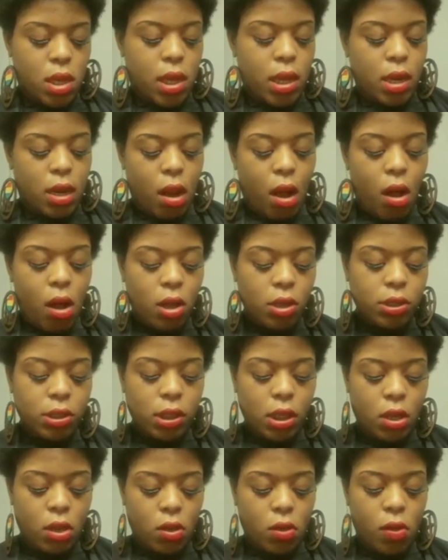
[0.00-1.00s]
and it
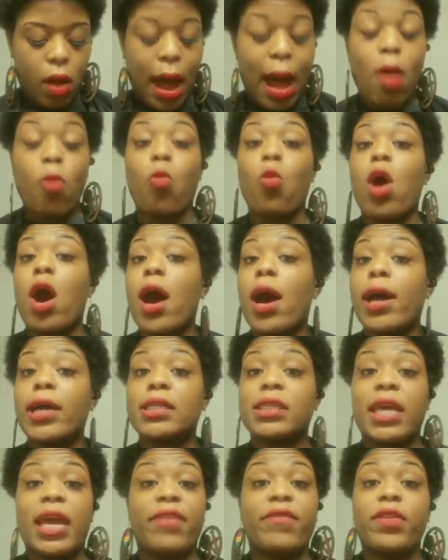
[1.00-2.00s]
also, I
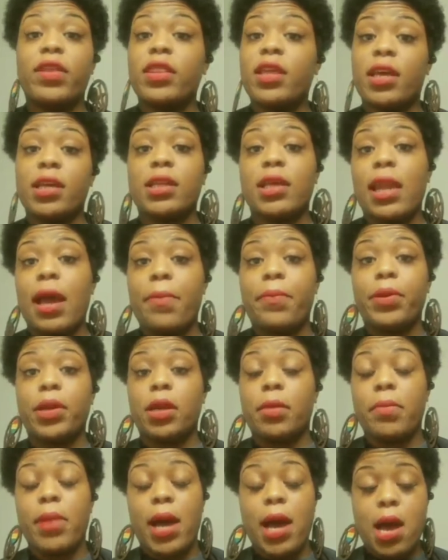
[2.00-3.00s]
wash everything that I
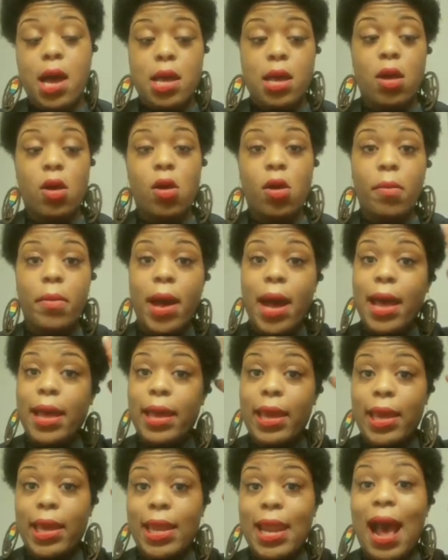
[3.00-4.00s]
put on my
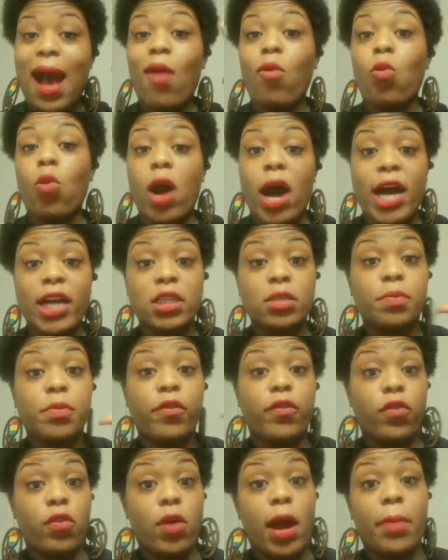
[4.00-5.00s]
head. I wash
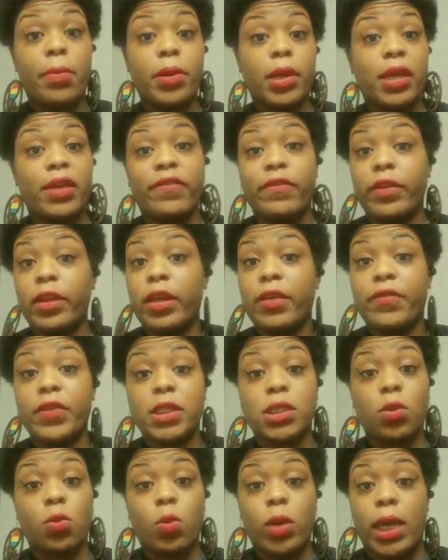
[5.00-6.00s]
before I put it.
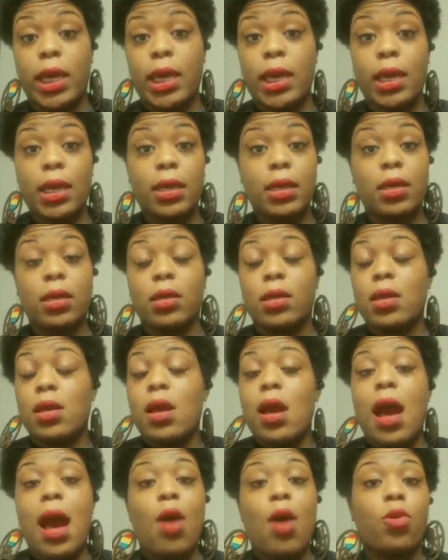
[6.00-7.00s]
If it's a wig,
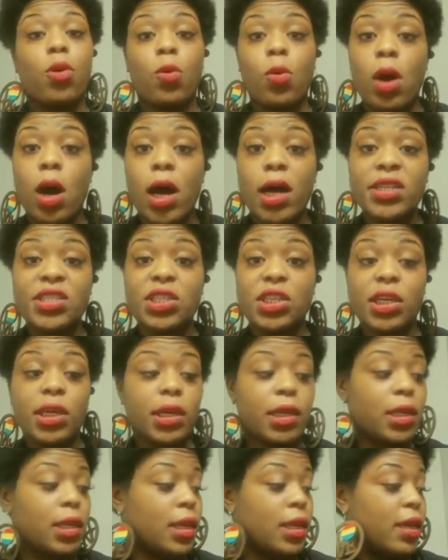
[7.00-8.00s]
I will wash
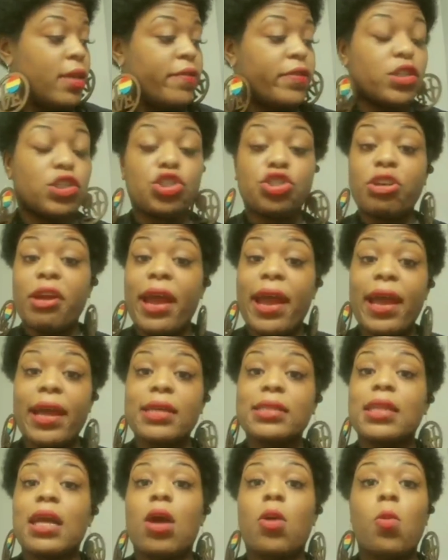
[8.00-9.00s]
it. If it's
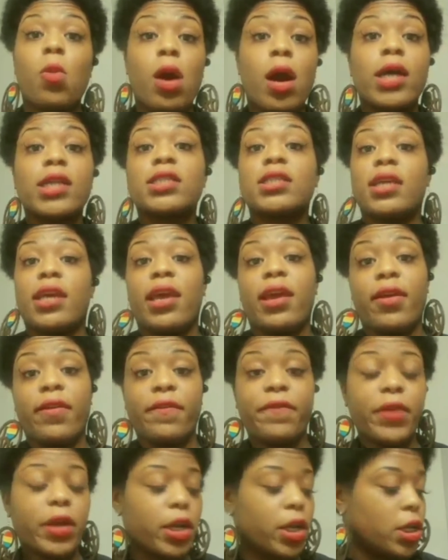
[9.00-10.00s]
tracks, I'll wash the
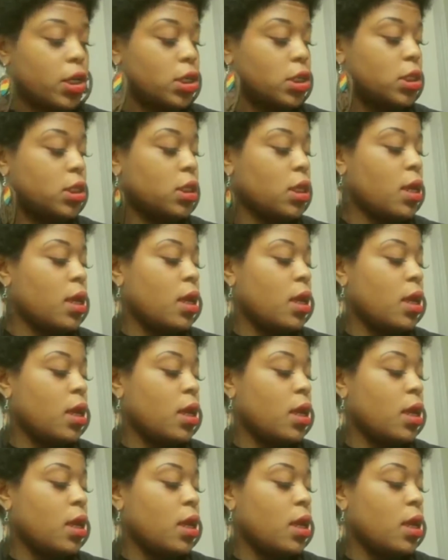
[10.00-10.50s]
hair first.